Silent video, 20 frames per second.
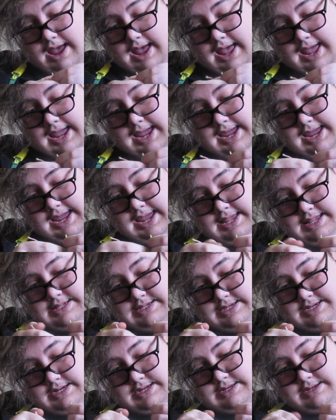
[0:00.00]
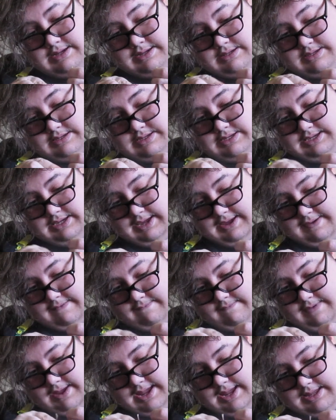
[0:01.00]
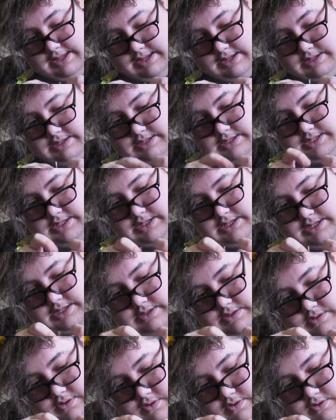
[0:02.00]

I guess he doesn't get violets in his